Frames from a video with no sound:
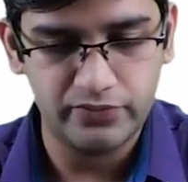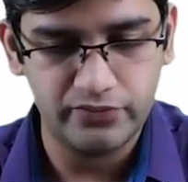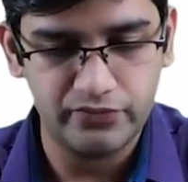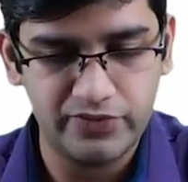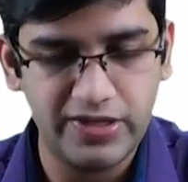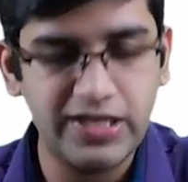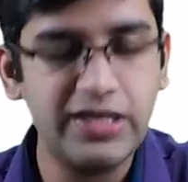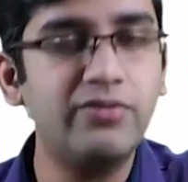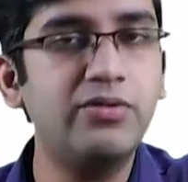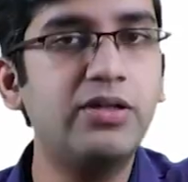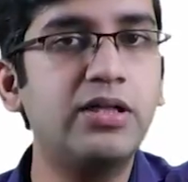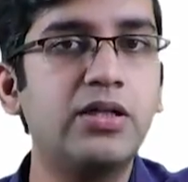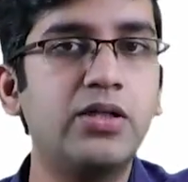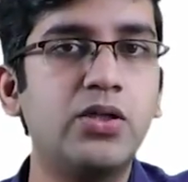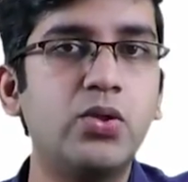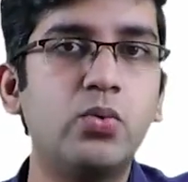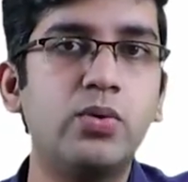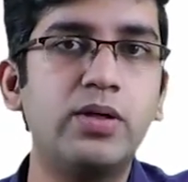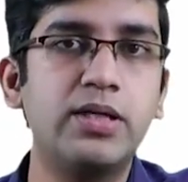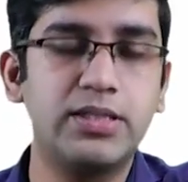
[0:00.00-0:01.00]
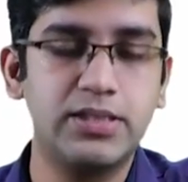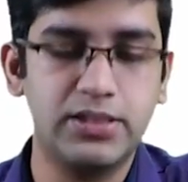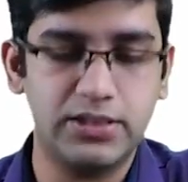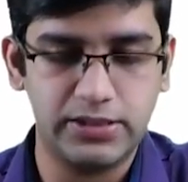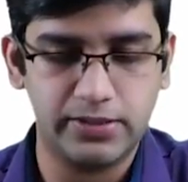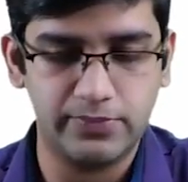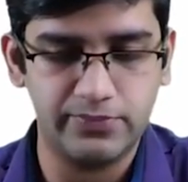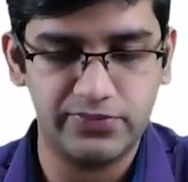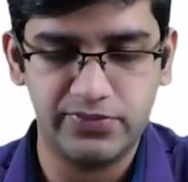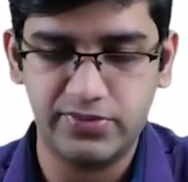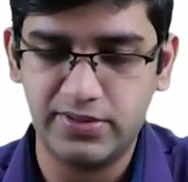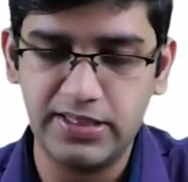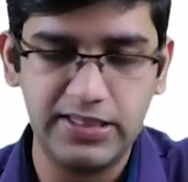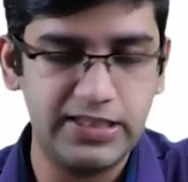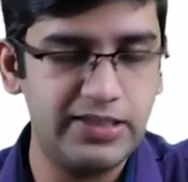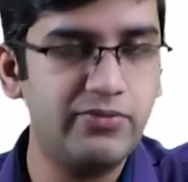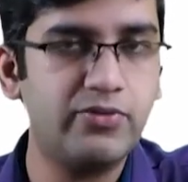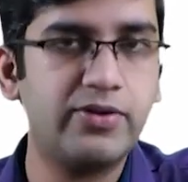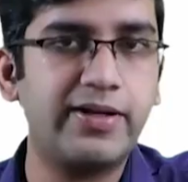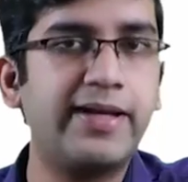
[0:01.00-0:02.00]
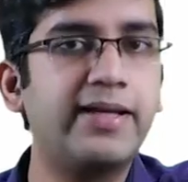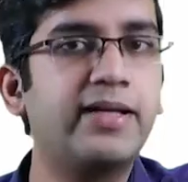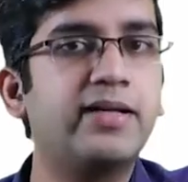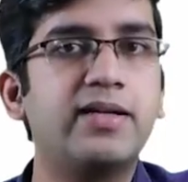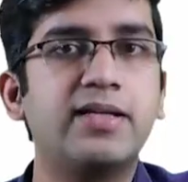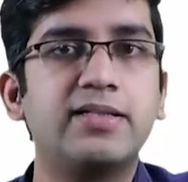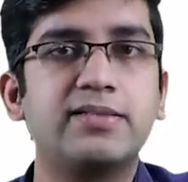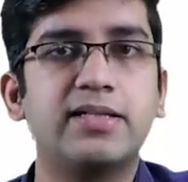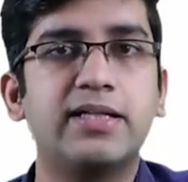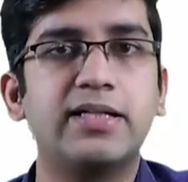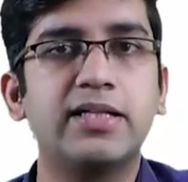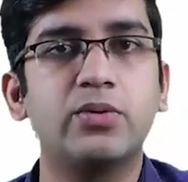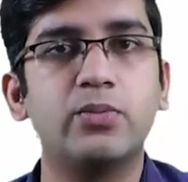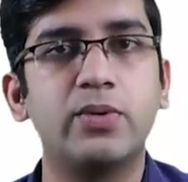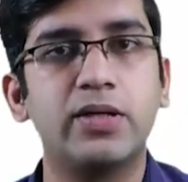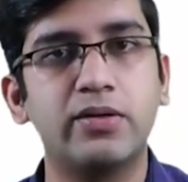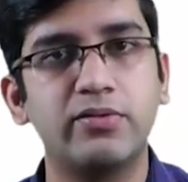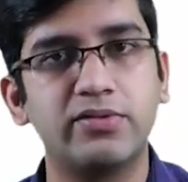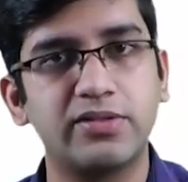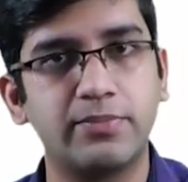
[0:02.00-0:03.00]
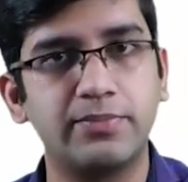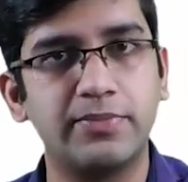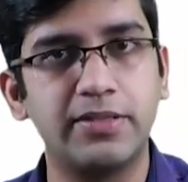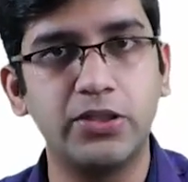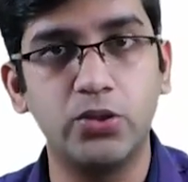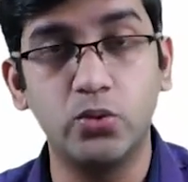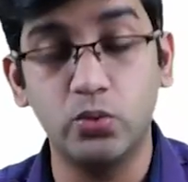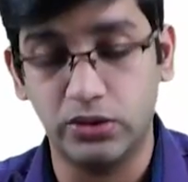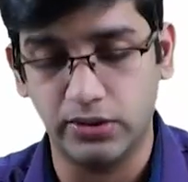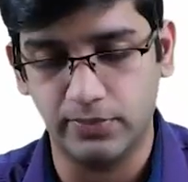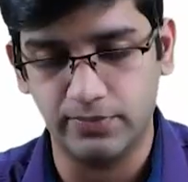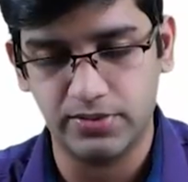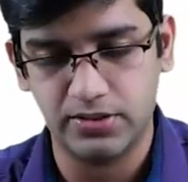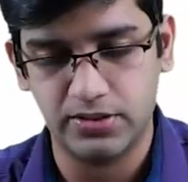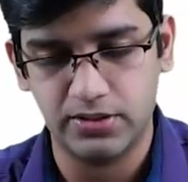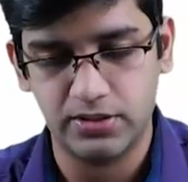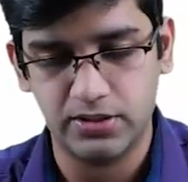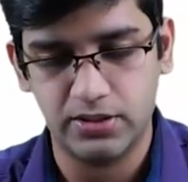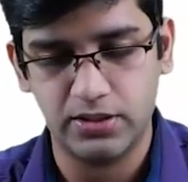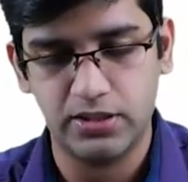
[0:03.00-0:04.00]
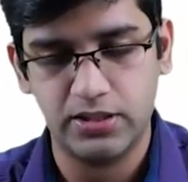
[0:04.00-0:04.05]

whenever a new edition comes, see, even I get excited whenever something new comes.